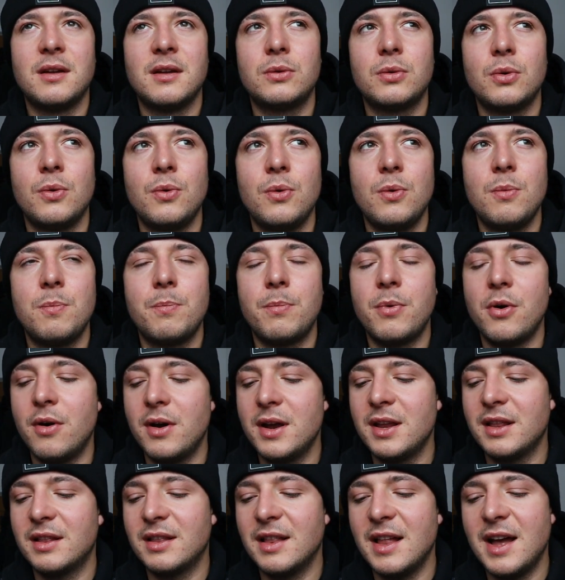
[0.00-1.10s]

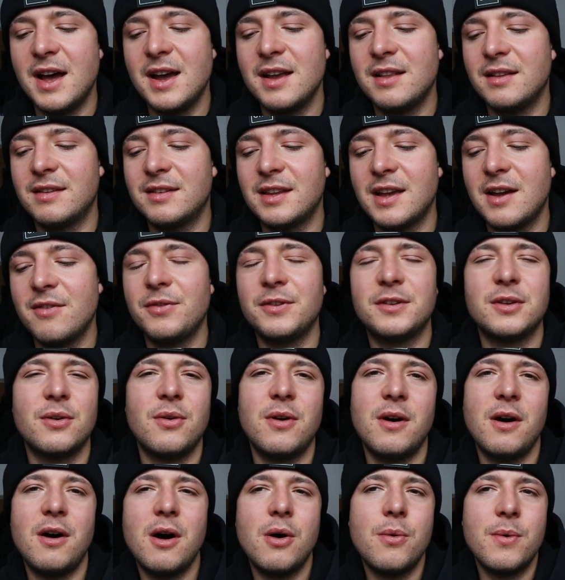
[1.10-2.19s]
2.97,
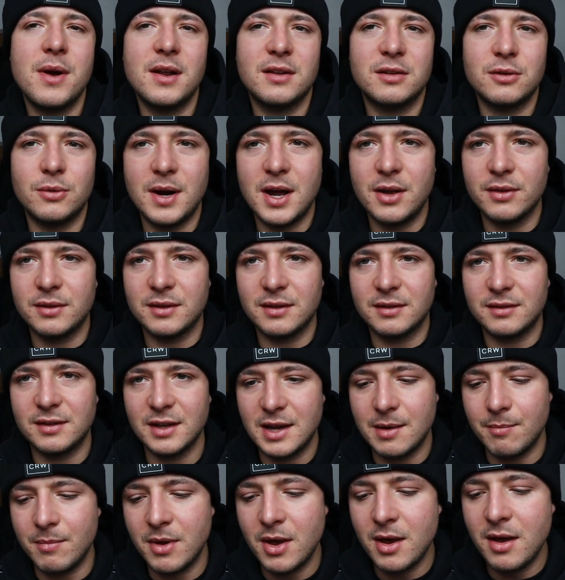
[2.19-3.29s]
so always around the
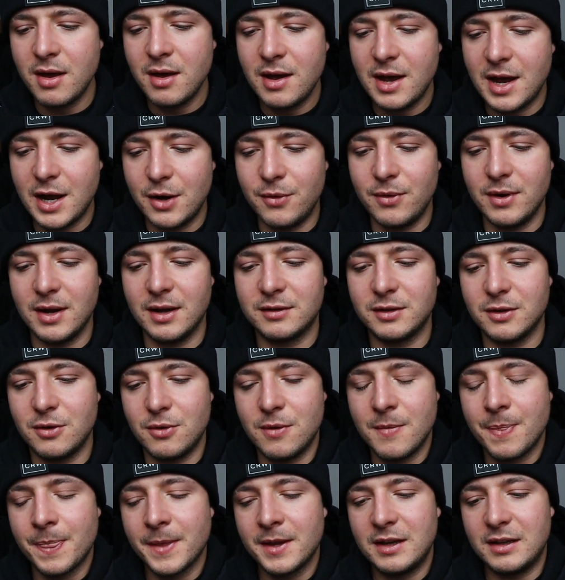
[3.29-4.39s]
same area.
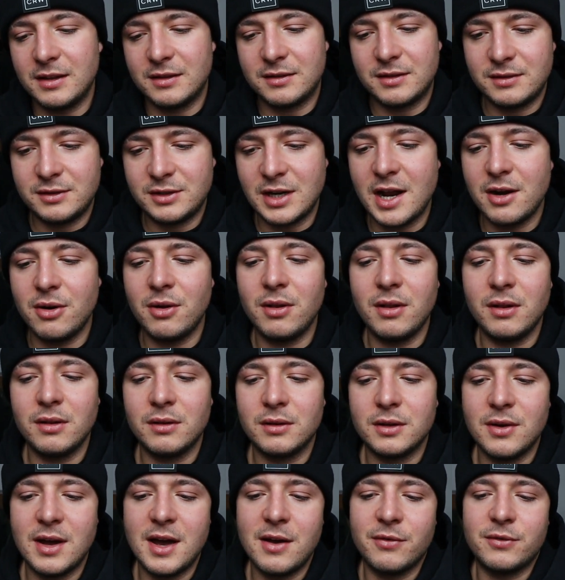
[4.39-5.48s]
So in general
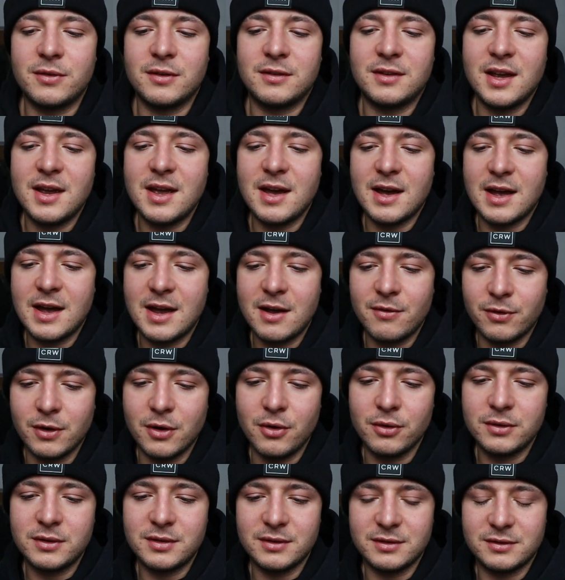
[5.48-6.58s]
you have to say I have
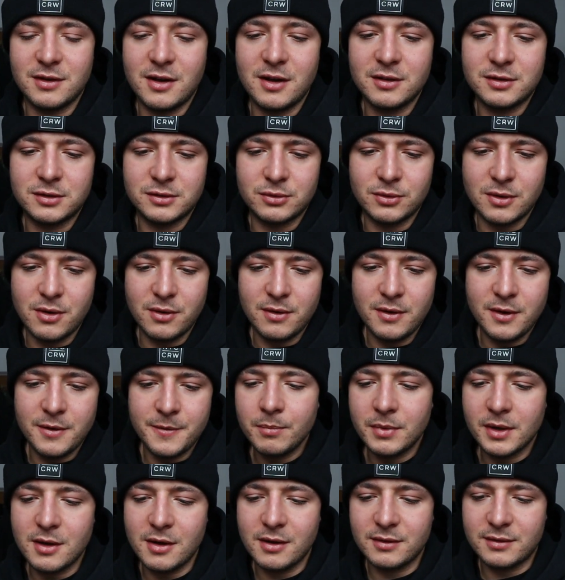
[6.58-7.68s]
low testosterone,
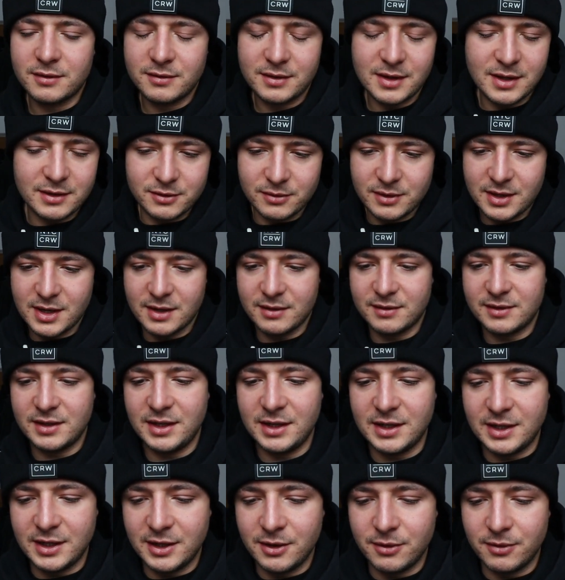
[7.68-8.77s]
because as you can
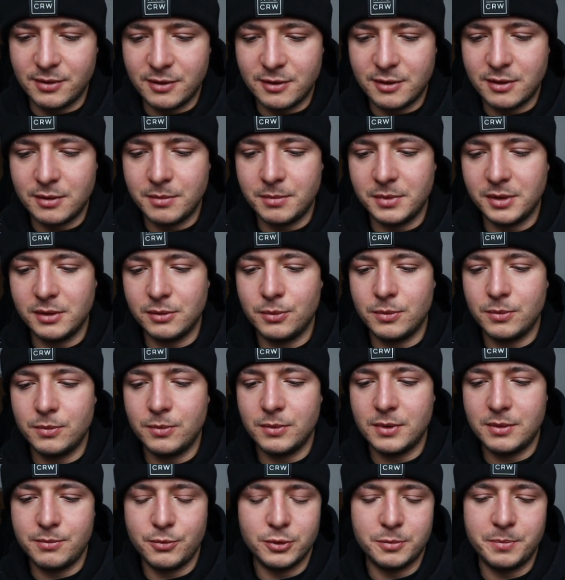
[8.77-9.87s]
see here,
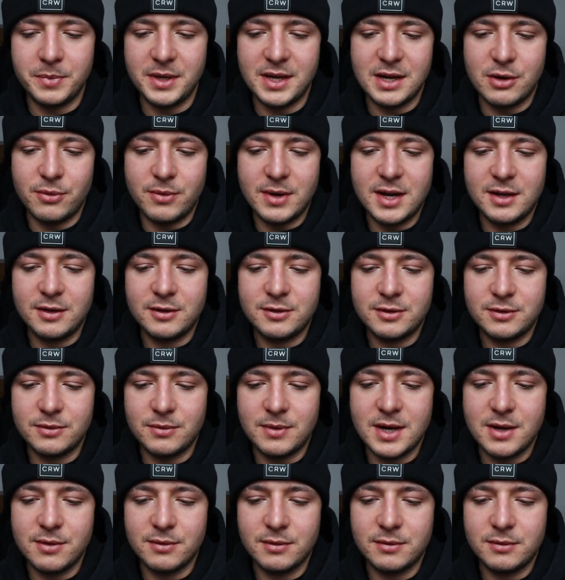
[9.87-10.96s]
normal would be a range
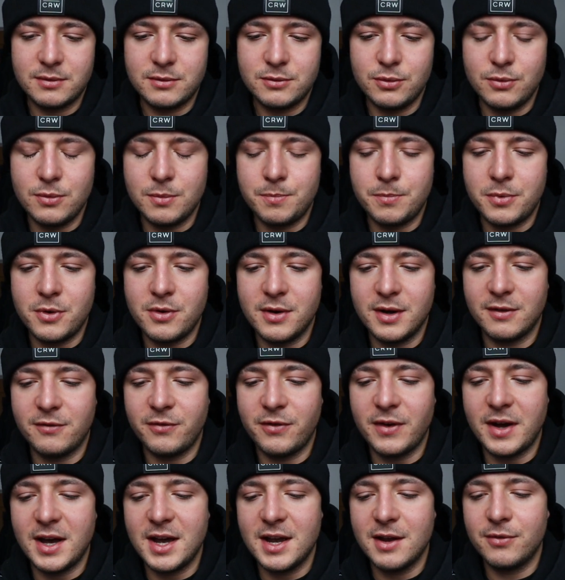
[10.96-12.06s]
around
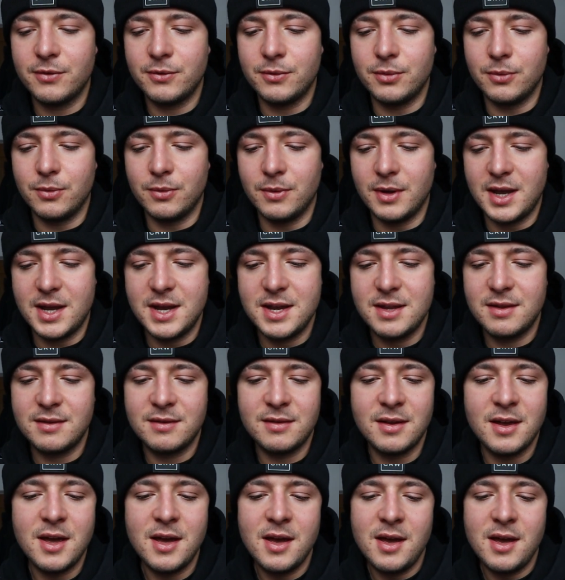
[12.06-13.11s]
2.5 to 8,